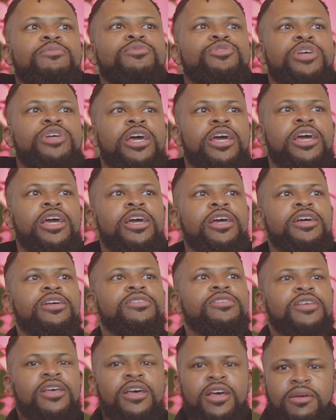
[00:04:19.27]
G's.
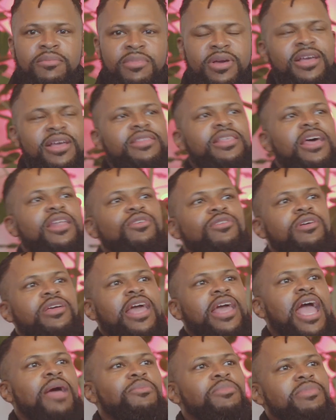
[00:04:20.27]
Get that on the
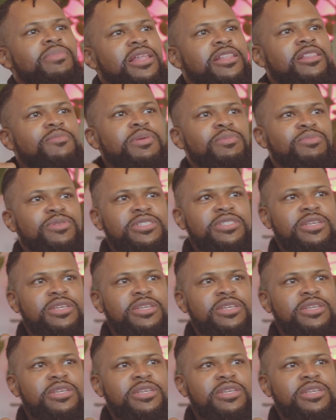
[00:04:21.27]
camera. Let the people see